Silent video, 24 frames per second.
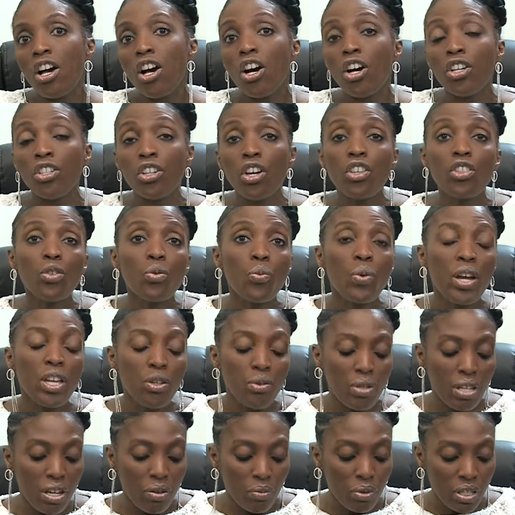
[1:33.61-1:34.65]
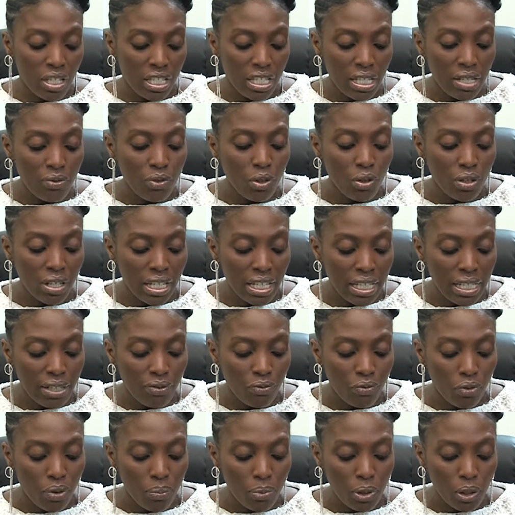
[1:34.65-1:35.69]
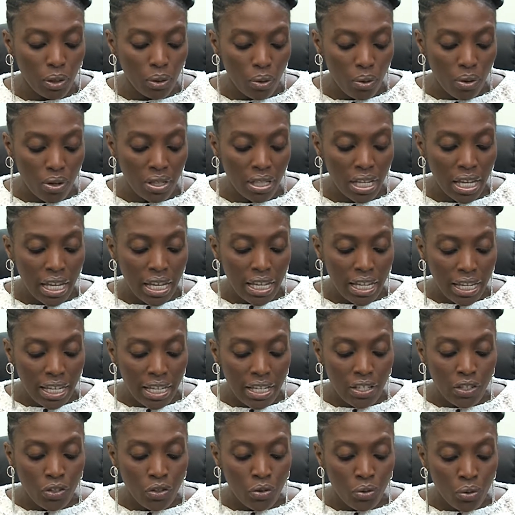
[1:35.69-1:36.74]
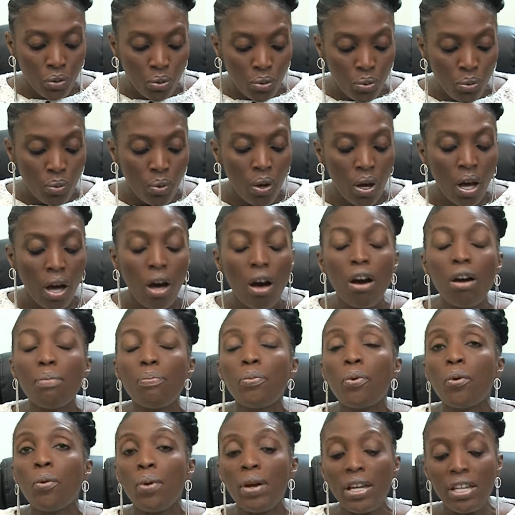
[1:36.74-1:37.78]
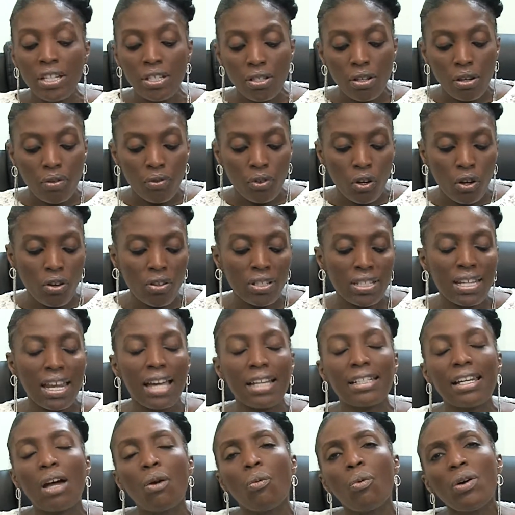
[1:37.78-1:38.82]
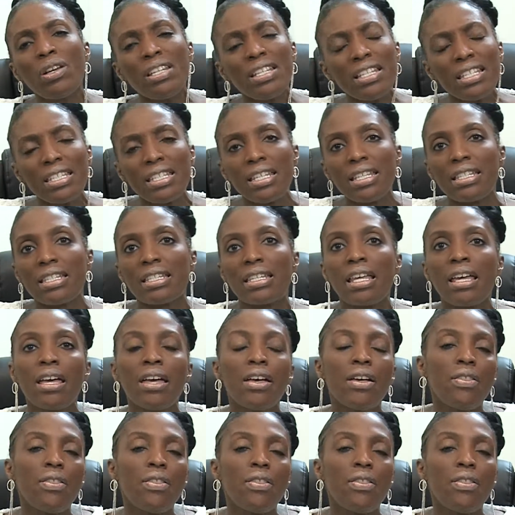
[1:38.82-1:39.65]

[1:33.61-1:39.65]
Another way you can receive your healing from the Lord is through a point of contact. Now, what is this?